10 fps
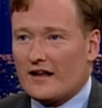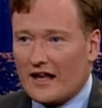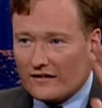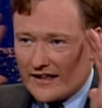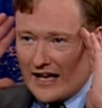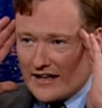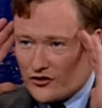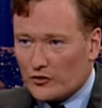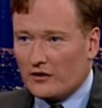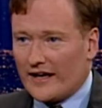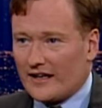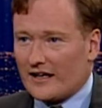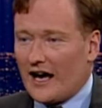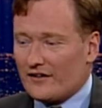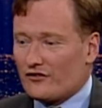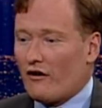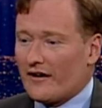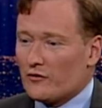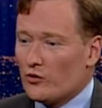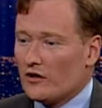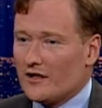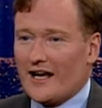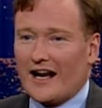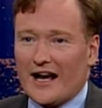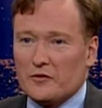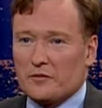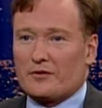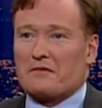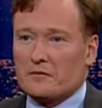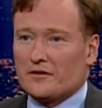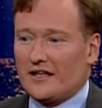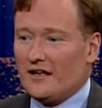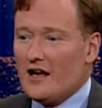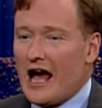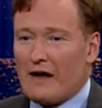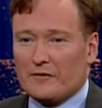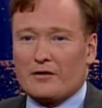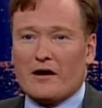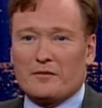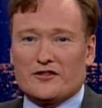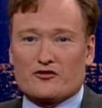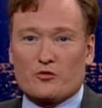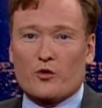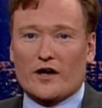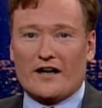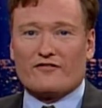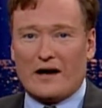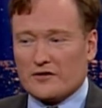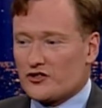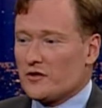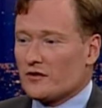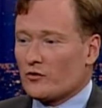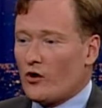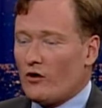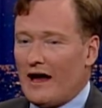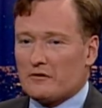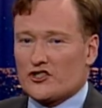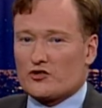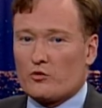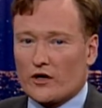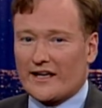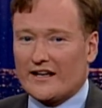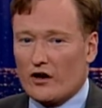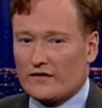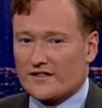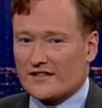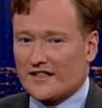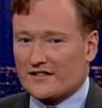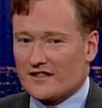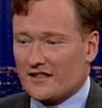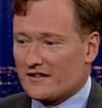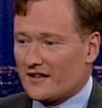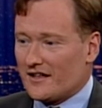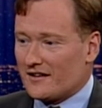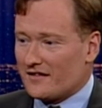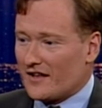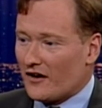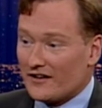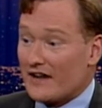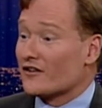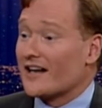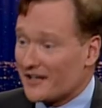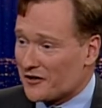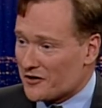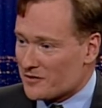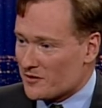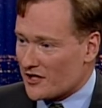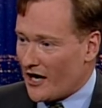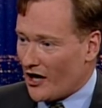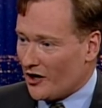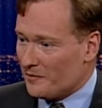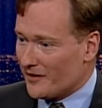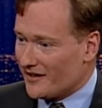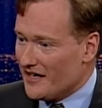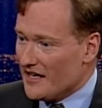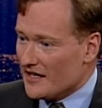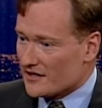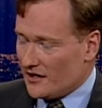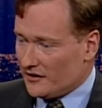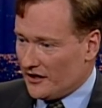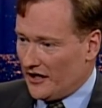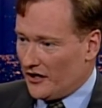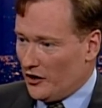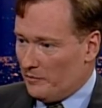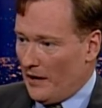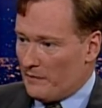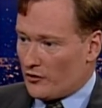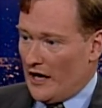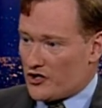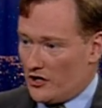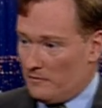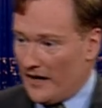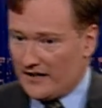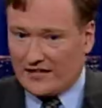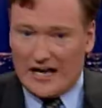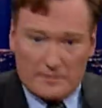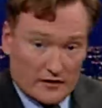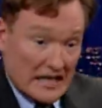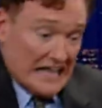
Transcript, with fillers: Like I do, like a guy sawing wood, and I would probably, Can we hear that? I would probably work if I was doing the role. I would yeah. just work in all these things that that that are never in A Christmas Carol. But suddenly, you know, Bob Cratchit made a table.